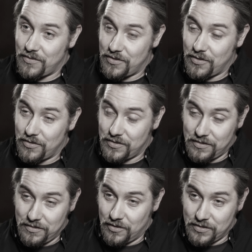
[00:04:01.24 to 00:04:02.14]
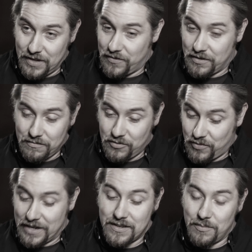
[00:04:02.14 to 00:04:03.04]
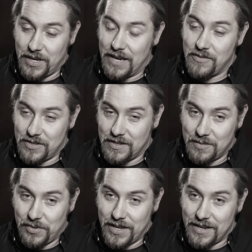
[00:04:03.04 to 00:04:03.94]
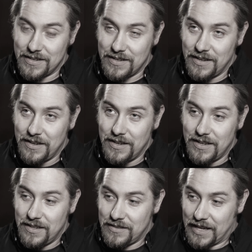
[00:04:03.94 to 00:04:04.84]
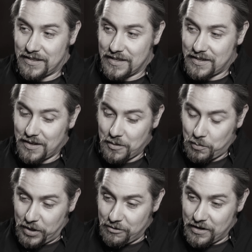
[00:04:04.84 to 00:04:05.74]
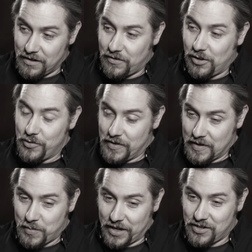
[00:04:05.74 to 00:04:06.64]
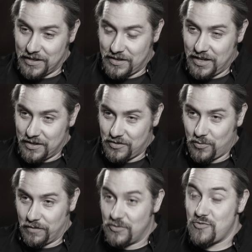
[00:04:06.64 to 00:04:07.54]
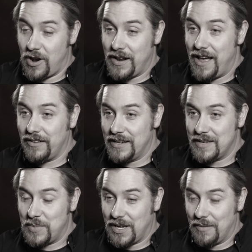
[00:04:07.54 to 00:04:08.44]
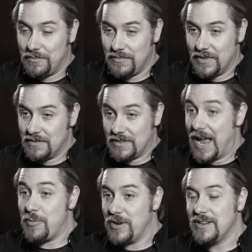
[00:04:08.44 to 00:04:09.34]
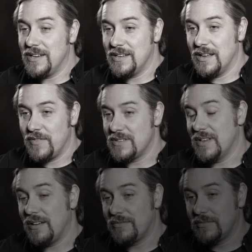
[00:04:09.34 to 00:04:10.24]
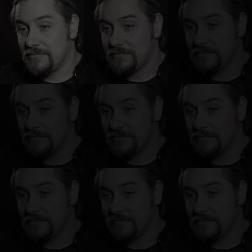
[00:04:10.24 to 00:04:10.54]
for those different traits and behaviors and displays, that this period of close inspection is, is sort of drawn out and has become elaborate in and of itself.